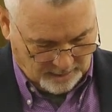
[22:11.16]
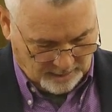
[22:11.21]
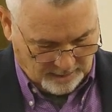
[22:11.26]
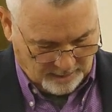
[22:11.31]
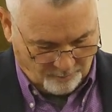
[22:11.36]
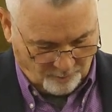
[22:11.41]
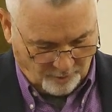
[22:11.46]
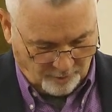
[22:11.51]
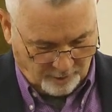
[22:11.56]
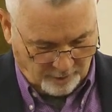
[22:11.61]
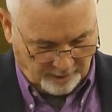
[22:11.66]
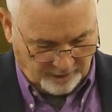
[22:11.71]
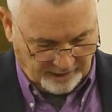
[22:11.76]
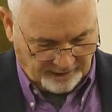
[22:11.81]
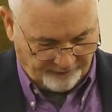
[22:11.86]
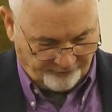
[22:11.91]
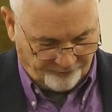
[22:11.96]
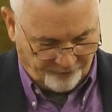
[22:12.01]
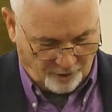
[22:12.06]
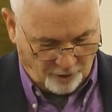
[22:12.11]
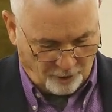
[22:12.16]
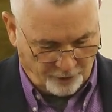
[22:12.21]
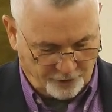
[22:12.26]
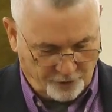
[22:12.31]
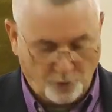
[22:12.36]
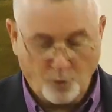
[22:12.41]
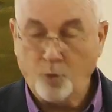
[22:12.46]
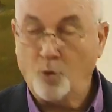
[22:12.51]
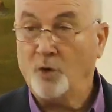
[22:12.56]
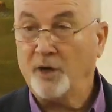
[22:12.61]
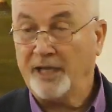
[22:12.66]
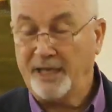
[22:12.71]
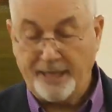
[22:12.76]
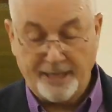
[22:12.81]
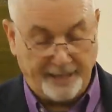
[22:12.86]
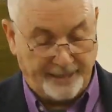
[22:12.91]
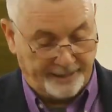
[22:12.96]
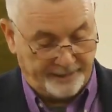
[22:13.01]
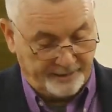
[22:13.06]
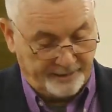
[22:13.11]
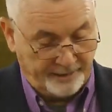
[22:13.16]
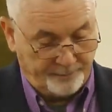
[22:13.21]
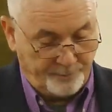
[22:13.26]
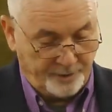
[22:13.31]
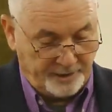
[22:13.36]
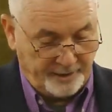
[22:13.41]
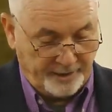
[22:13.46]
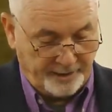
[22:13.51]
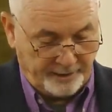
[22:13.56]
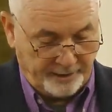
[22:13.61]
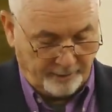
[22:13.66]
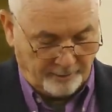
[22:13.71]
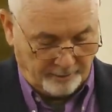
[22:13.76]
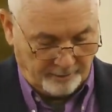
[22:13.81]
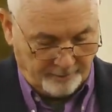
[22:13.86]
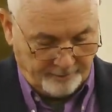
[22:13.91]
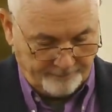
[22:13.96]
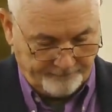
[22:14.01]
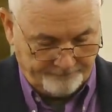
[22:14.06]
And we're looking at verse 28 in particular.